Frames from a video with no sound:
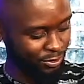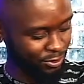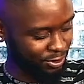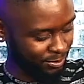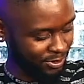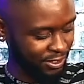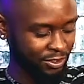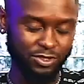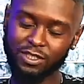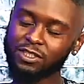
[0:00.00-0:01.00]
you know what I'm saying?
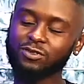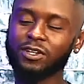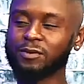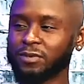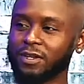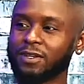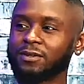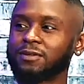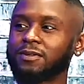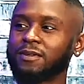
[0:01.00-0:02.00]
You see this red pillow?